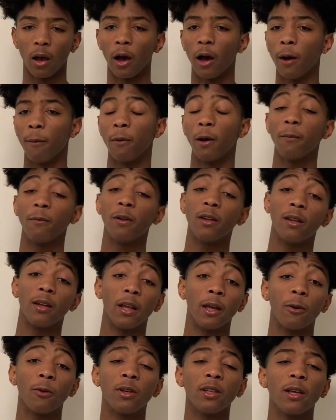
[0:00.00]
Um, I mean,
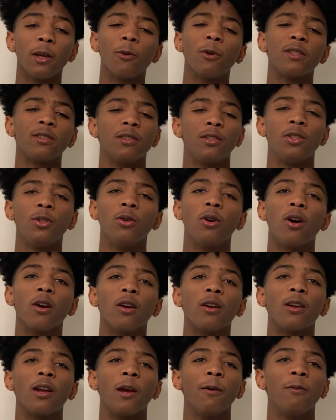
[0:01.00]
it, was, it wasn't too
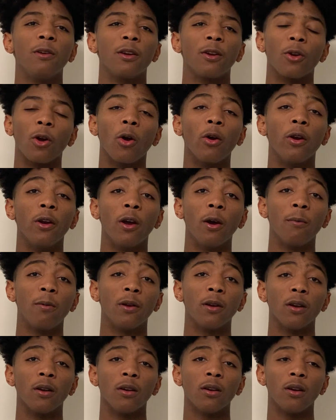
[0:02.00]
hard. I mean, growing up
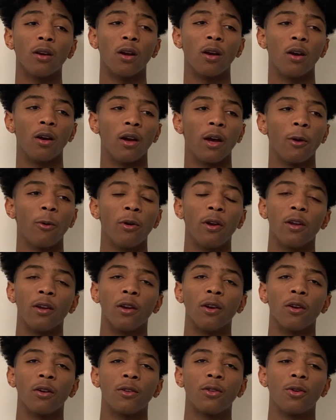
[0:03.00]
here, uh, I went
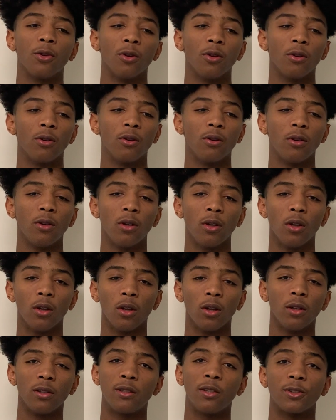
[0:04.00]
here through
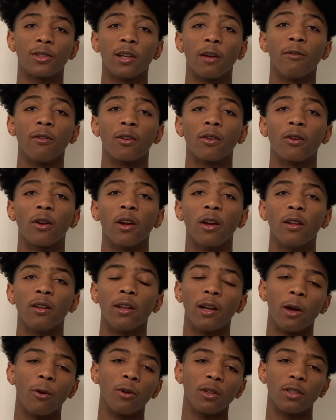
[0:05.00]
till seventh grade, and
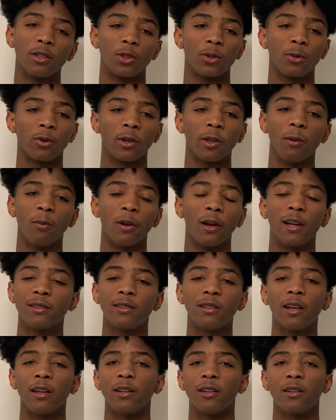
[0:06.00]
then I went to Sewickley, but I
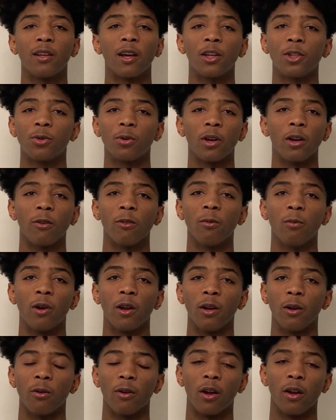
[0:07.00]
stayed in touch with
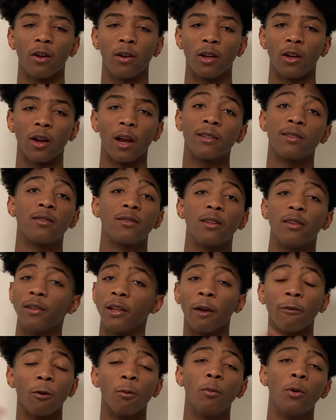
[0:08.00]
everybody around here. I
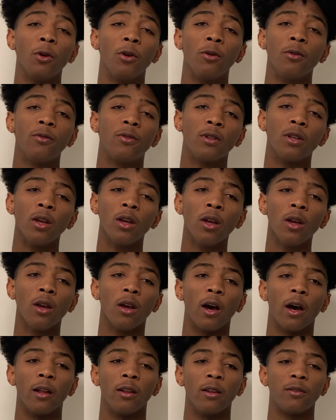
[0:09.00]
never moved.
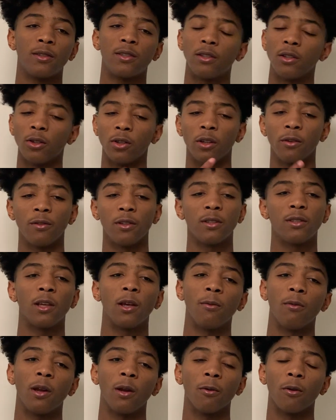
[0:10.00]
I still live in the
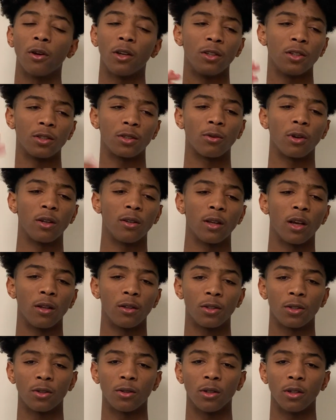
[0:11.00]
same neighborhood, just like
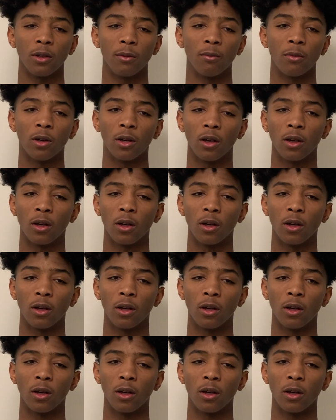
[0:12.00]
down the street, but.